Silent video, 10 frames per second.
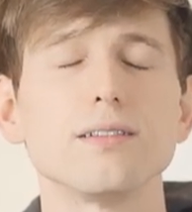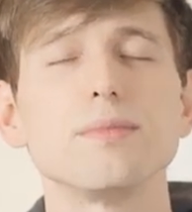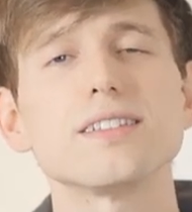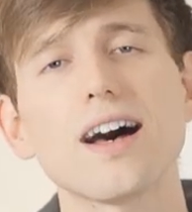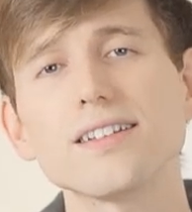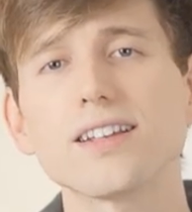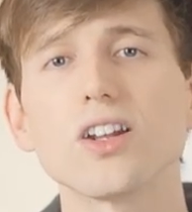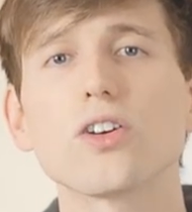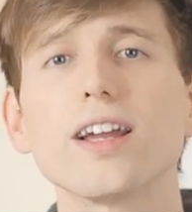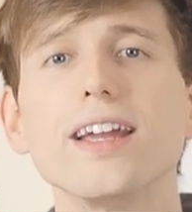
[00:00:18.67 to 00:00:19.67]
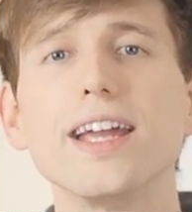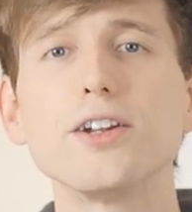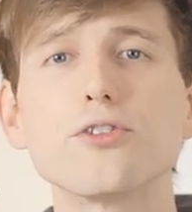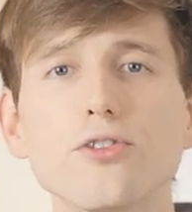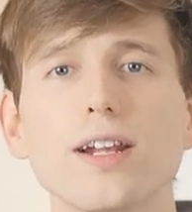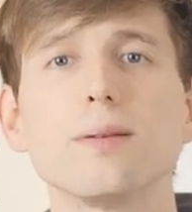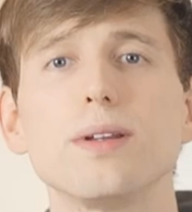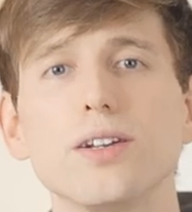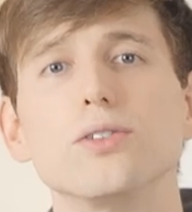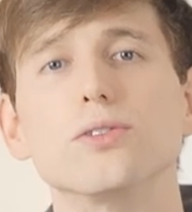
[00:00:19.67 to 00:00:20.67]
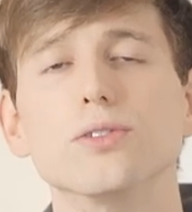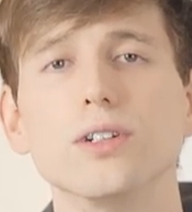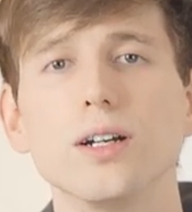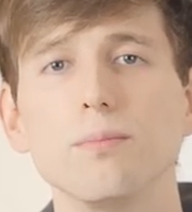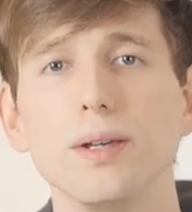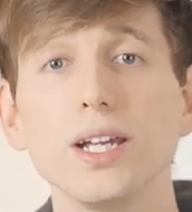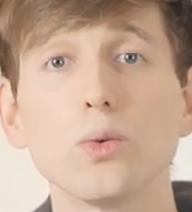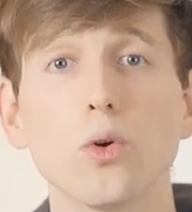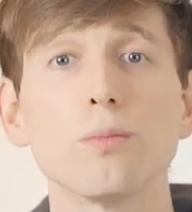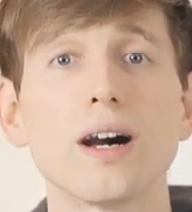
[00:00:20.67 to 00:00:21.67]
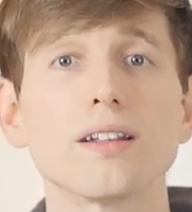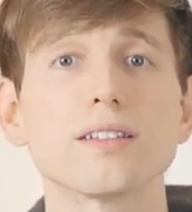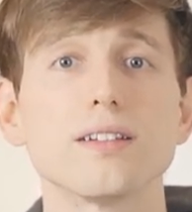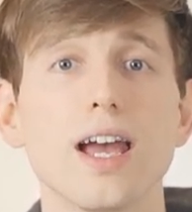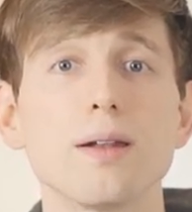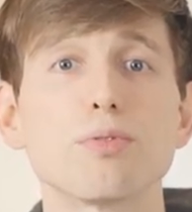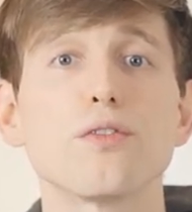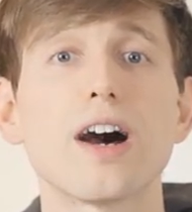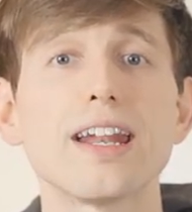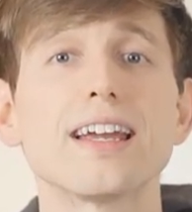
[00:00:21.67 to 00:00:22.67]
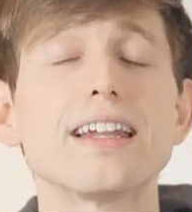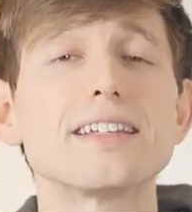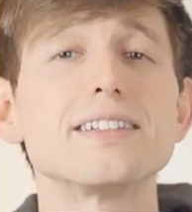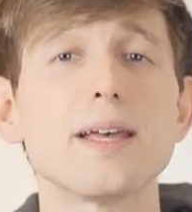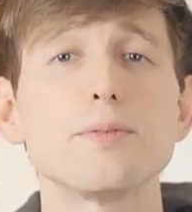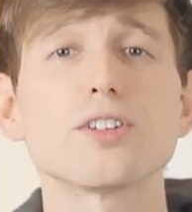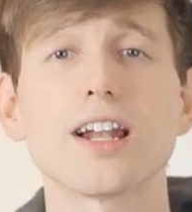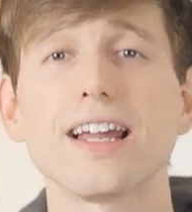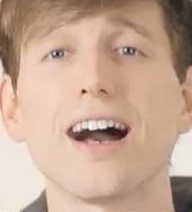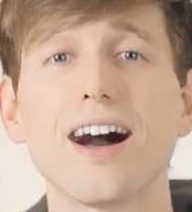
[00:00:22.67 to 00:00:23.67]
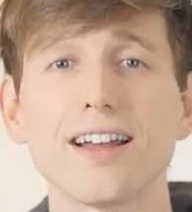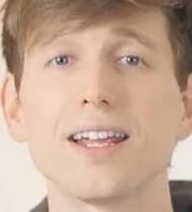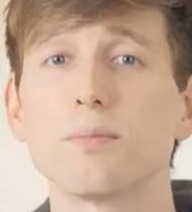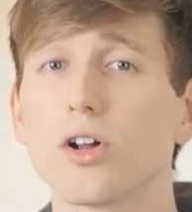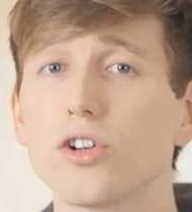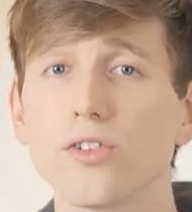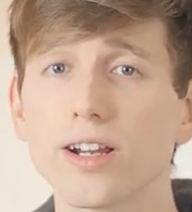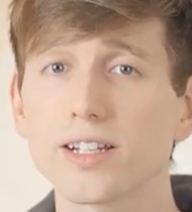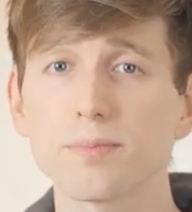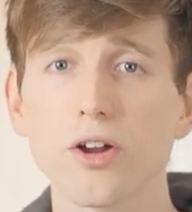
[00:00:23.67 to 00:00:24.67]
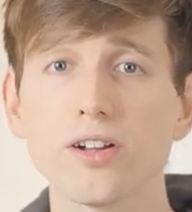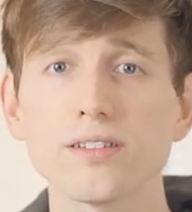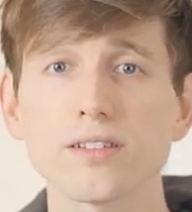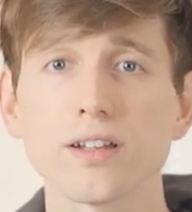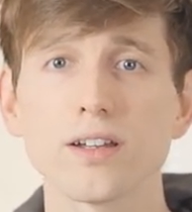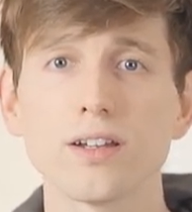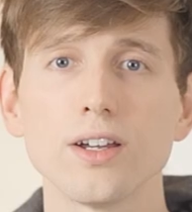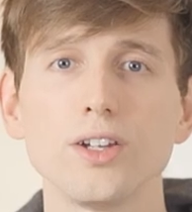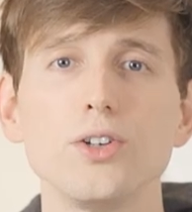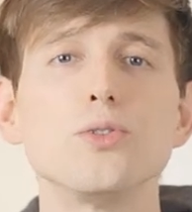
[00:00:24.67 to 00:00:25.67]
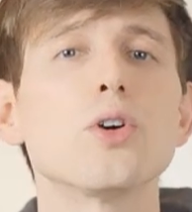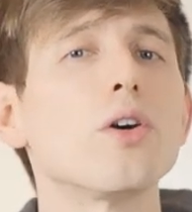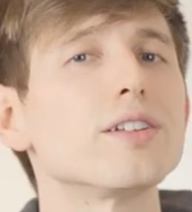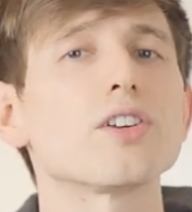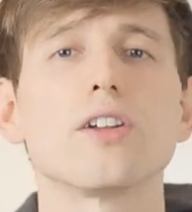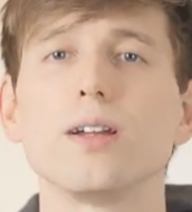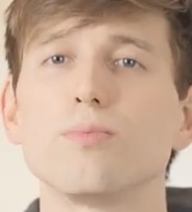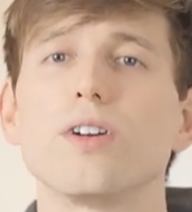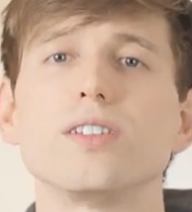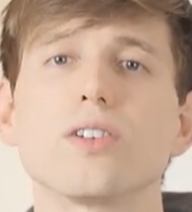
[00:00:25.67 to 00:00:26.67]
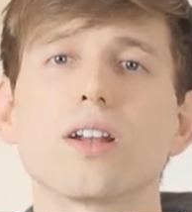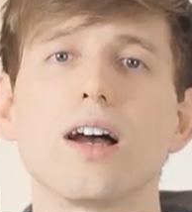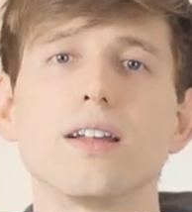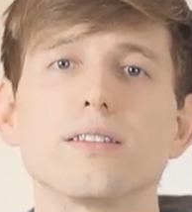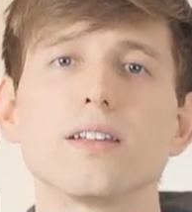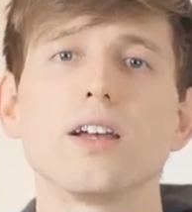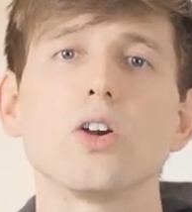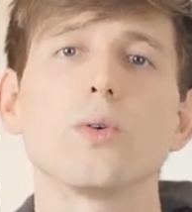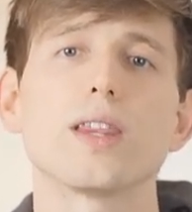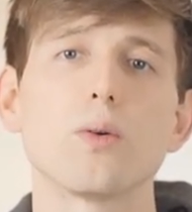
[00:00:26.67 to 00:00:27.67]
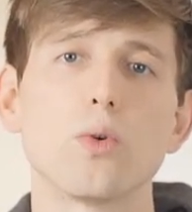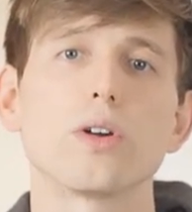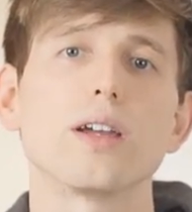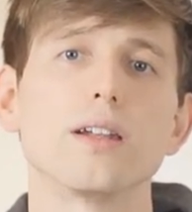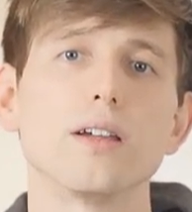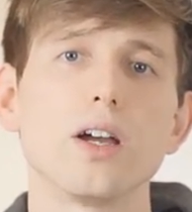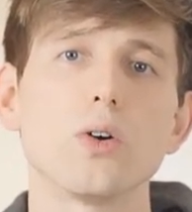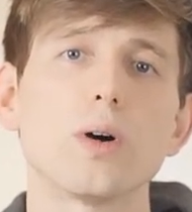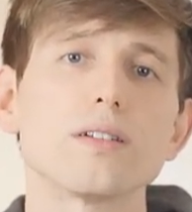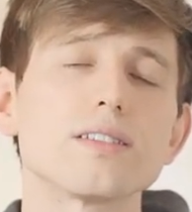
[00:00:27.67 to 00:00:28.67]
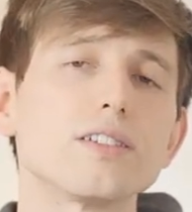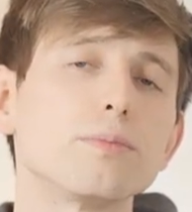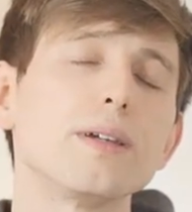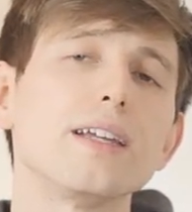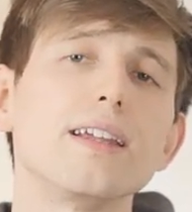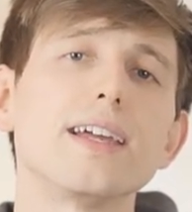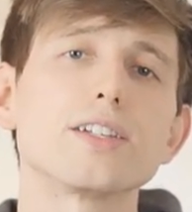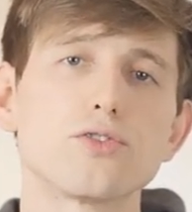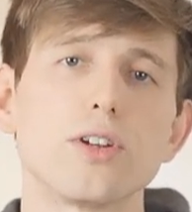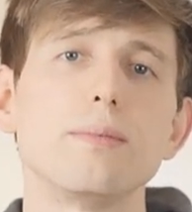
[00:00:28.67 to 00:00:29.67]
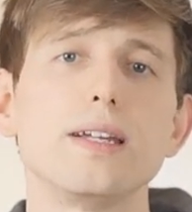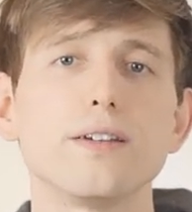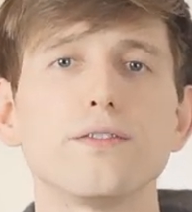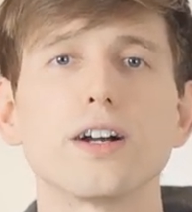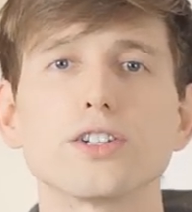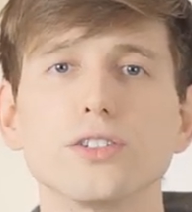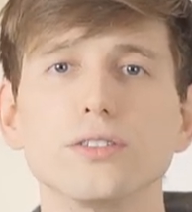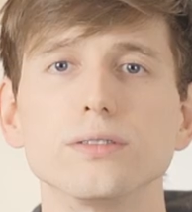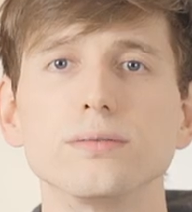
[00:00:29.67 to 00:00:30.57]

Besides it looking incredibly cool, being wall mounted and providing an exceptionally high-end monitoring experience, you know it's going to impress your clients when they walk in, while still being extremely functional.